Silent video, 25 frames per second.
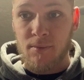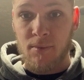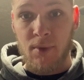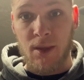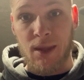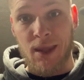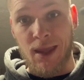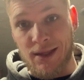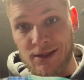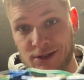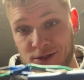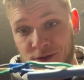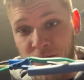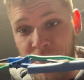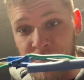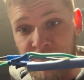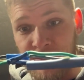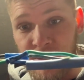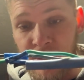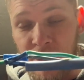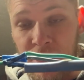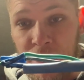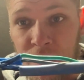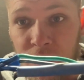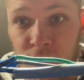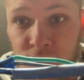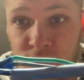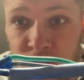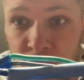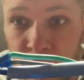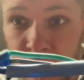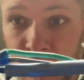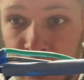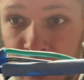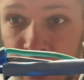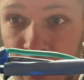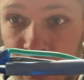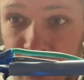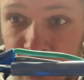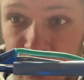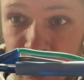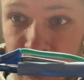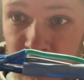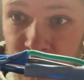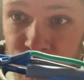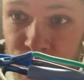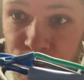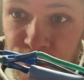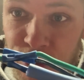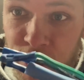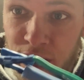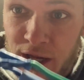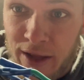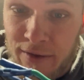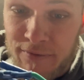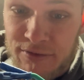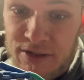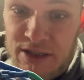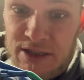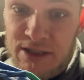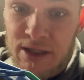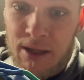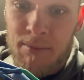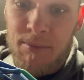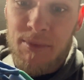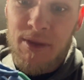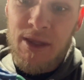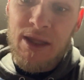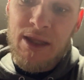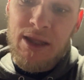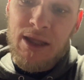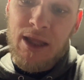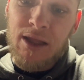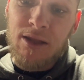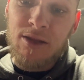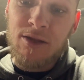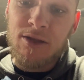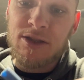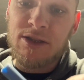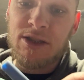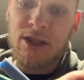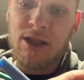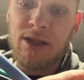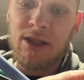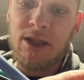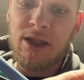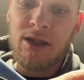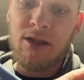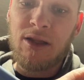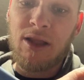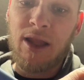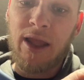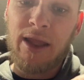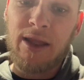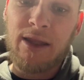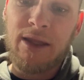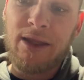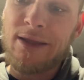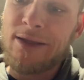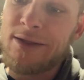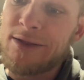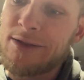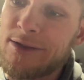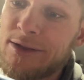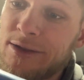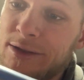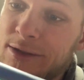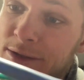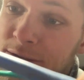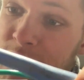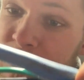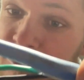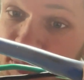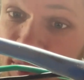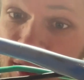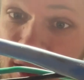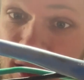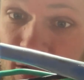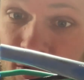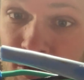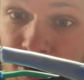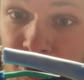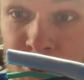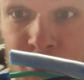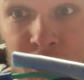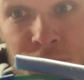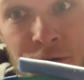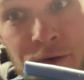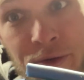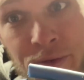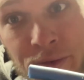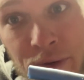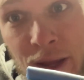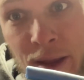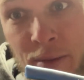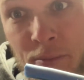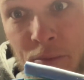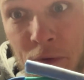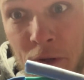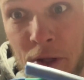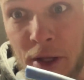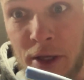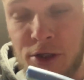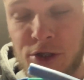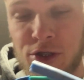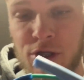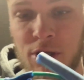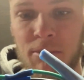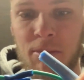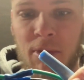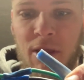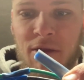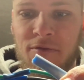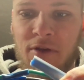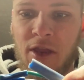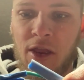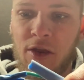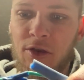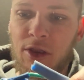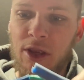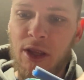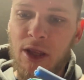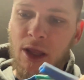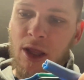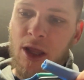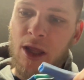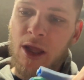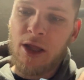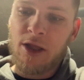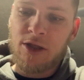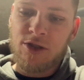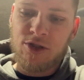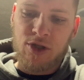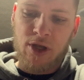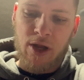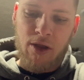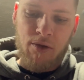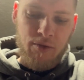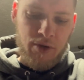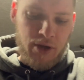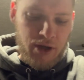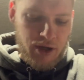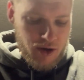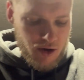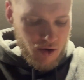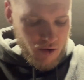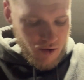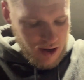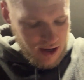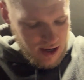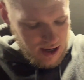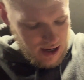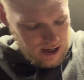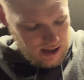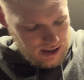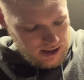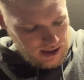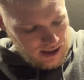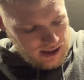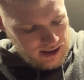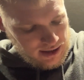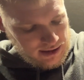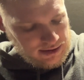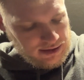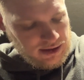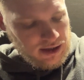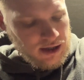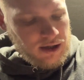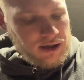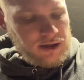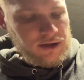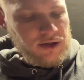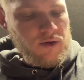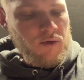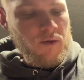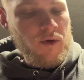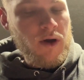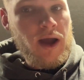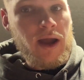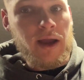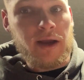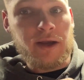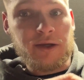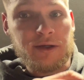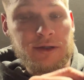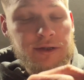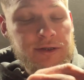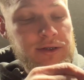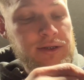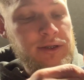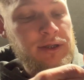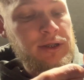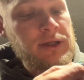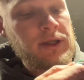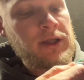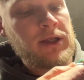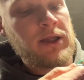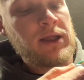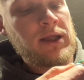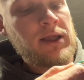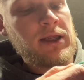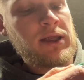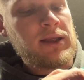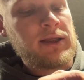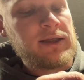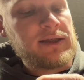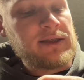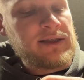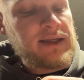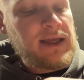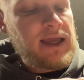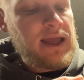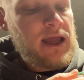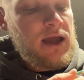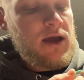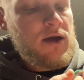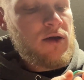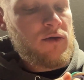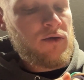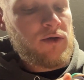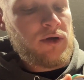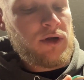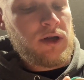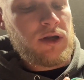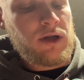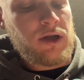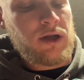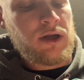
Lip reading: Okay, so after you get those all connected, you should have something that looks a little like this. Depending on your application, it may vary. So now we're gonna go ahead and tuck the wires down